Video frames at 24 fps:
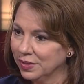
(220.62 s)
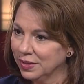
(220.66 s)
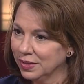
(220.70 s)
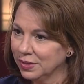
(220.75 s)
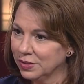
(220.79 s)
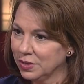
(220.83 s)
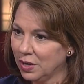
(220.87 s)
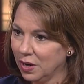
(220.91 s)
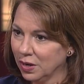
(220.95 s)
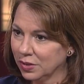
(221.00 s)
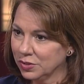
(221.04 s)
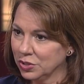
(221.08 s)
think
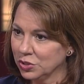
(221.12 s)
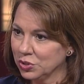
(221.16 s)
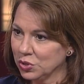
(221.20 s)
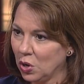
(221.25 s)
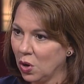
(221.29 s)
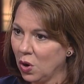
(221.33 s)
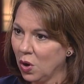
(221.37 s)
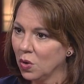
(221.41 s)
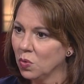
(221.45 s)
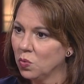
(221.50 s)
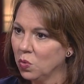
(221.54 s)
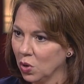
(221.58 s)
doctors
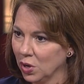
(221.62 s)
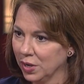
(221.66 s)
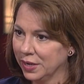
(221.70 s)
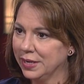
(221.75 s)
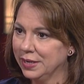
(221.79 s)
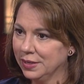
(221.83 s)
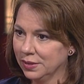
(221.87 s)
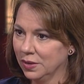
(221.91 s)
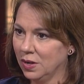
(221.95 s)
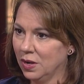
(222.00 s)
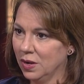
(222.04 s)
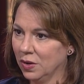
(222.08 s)
are
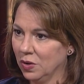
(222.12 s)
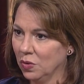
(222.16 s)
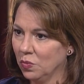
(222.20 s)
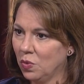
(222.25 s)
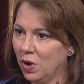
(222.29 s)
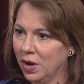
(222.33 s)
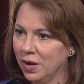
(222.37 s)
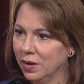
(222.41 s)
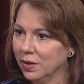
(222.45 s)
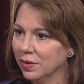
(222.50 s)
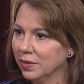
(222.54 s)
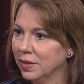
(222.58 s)
working longer?
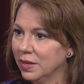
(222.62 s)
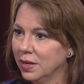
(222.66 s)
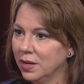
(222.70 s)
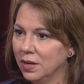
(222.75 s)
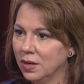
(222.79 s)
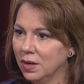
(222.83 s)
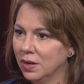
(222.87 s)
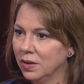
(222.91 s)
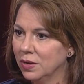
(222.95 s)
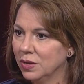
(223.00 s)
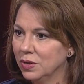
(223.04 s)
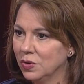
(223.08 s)
Why are
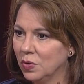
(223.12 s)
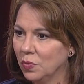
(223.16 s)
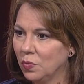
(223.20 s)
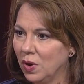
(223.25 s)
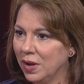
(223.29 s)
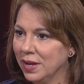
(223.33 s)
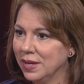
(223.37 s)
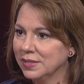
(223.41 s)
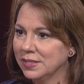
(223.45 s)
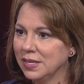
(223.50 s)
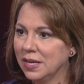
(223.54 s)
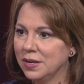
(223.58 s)
they, uh, you know,
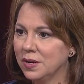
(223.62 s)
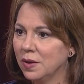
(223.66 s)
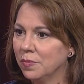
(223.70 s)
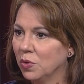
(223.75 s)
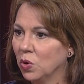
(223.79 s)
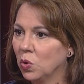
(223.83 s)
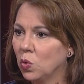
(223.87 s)
why is that number